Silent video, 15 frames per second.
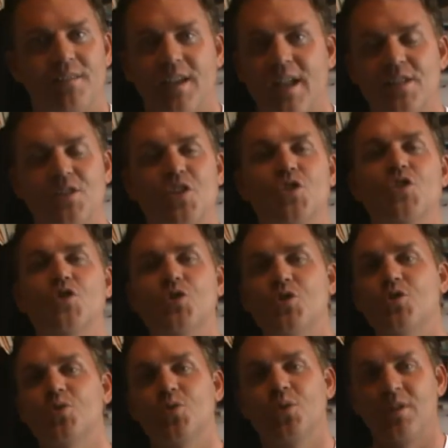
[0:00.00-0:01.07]
It's a
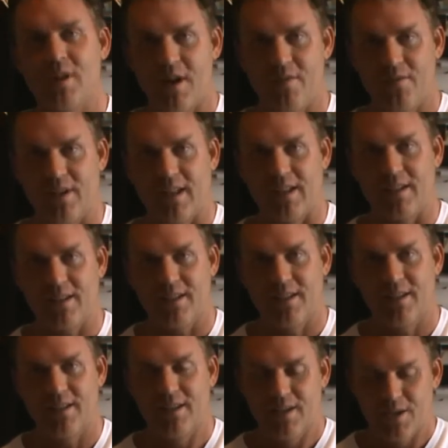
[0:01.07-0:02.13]
new covenant.
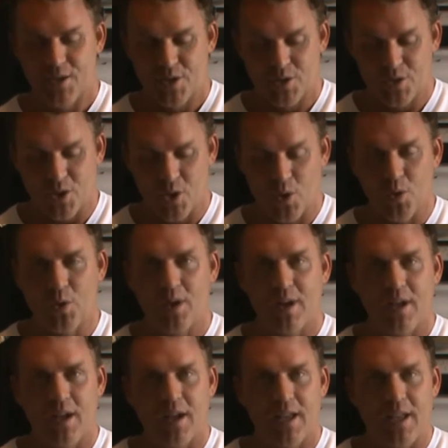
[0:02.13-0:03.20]
So
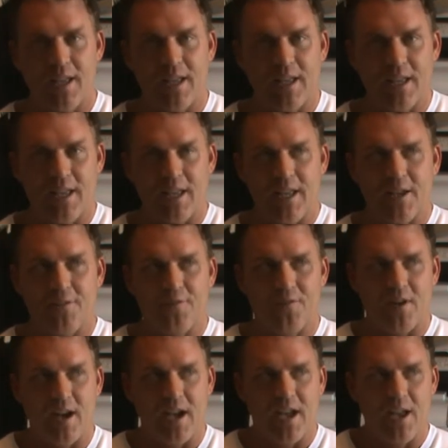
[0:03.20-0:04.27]
if
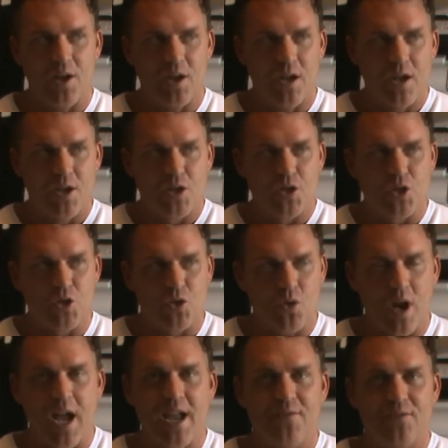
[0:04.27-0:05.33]
I
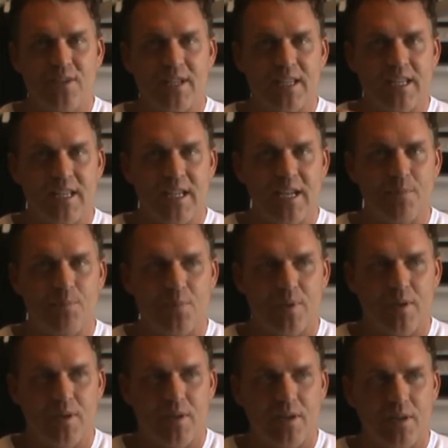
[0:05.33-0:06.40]
strive to keep
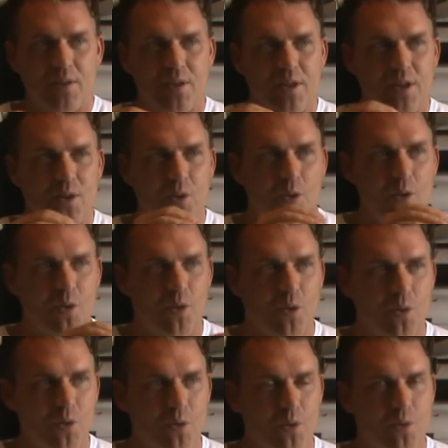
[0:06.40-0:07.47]
the
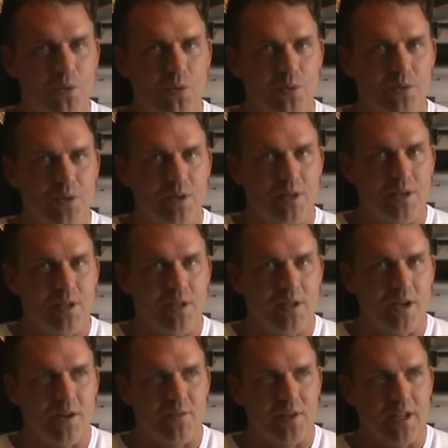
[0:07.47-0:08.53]
old
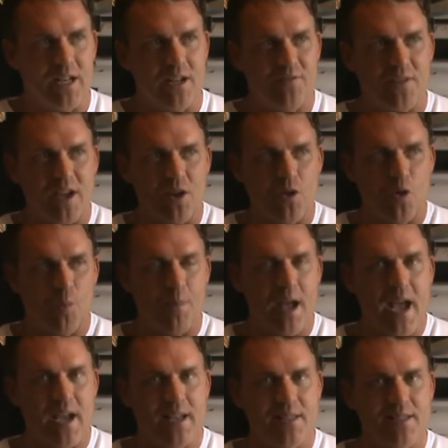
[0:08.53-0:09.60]
covenant, if I go
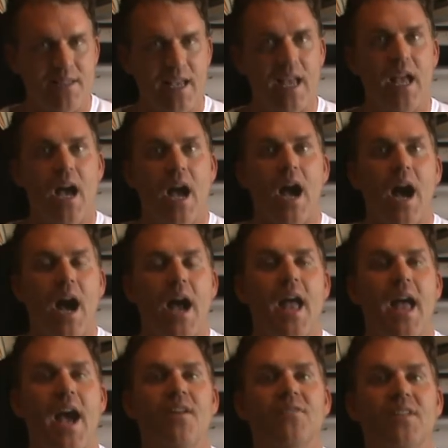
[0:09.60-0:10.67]
back and say, I
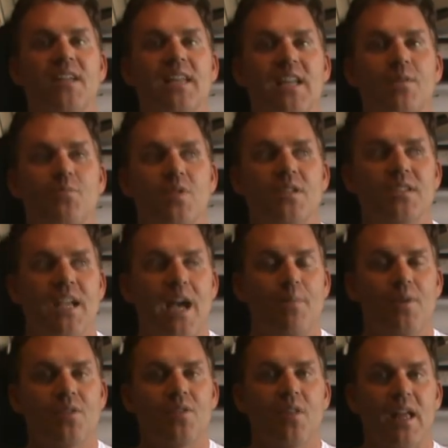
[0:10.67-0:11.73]
have to keep the
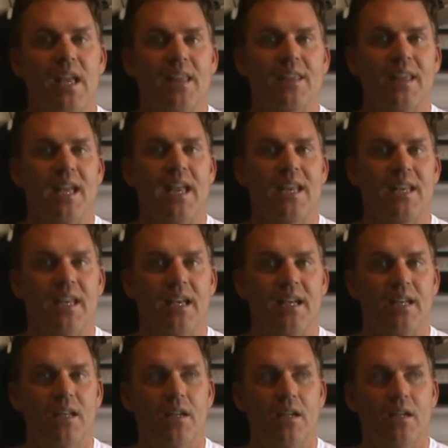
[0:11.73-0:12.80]
Sabbath like they
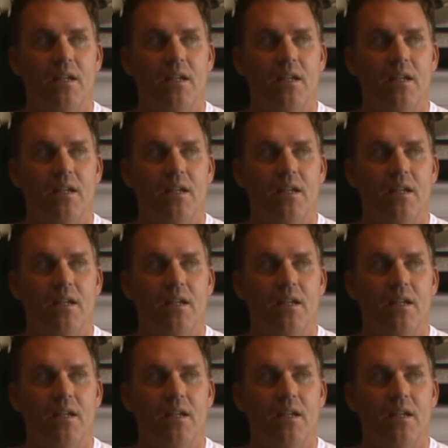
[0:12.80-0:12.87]
did,